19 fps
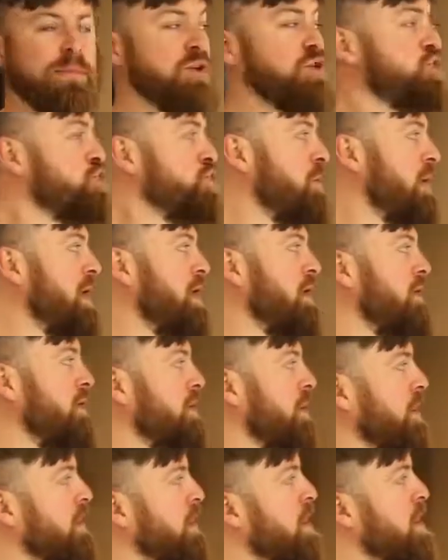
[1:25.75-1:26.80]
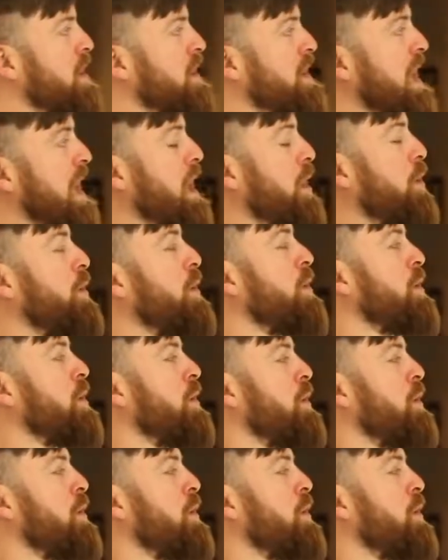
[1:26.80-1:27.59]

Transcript: and do anything. Now,